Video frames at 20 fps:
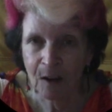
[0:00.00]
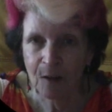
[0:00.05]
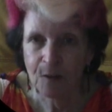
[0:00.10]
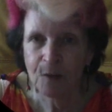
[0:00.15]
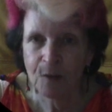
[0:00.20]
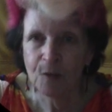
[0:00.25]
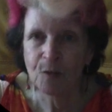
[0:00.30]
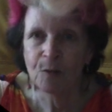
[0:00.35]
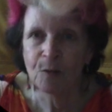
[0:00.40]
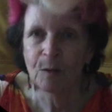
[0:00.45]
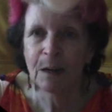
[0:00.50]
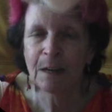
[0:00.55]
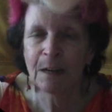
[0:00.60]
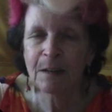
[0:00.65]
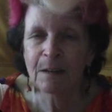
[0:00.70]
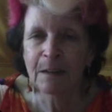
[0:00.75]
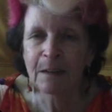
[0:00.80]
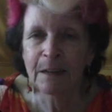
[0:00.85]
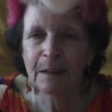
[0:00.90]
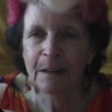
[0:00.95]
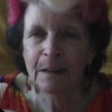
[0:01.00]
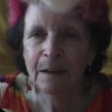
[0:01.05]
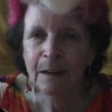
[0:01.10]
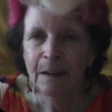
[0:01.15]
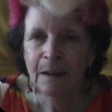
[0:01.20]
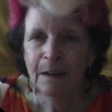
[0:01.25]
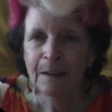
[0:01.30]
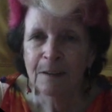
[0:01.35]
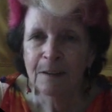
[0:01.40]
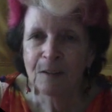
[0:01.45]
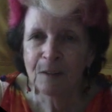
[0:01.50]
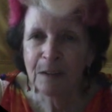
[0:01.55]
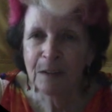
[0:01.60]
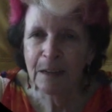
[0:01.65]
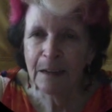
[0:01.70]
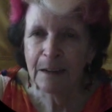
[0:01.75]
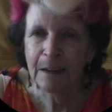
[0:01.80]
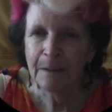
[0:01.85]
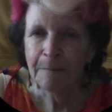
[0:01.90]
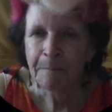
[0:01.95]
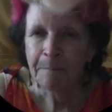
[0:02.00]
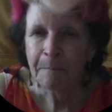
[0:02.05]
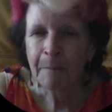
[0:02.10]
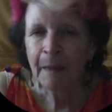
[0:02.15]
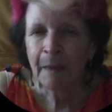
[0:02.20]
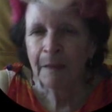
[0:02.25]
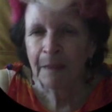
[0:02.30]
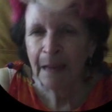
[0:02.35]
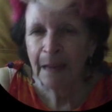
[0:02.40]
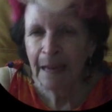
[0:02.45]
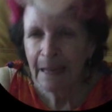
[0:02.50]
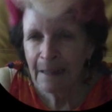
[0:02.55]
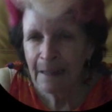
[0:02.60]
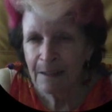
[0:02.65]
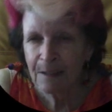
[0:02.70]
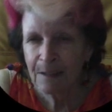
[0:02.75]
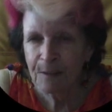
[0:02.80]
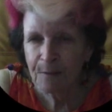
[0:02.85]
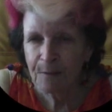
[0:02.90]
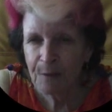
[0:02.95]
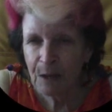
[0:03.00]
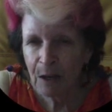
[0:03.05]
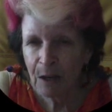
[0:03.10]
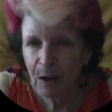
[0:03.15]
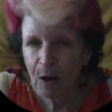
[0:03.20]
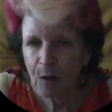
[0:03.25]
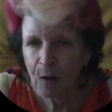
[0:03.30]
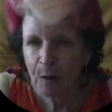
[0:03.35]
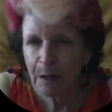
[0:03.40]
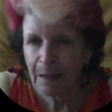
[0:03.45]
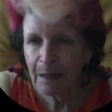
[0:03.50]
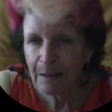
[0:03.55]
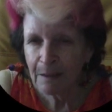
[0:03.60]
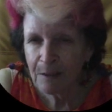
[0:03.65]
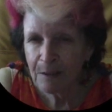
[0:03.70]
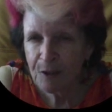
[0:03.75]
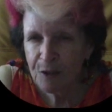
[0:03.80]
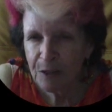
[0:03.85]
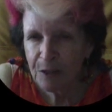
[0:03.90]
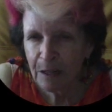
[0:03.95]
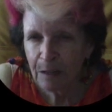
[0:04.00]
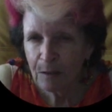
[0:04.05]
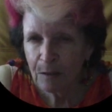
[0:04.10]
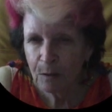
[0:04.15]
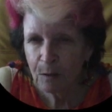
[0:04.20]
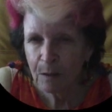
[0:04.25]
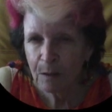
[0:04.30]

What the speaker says: You do actually see the hints of yellow in the shell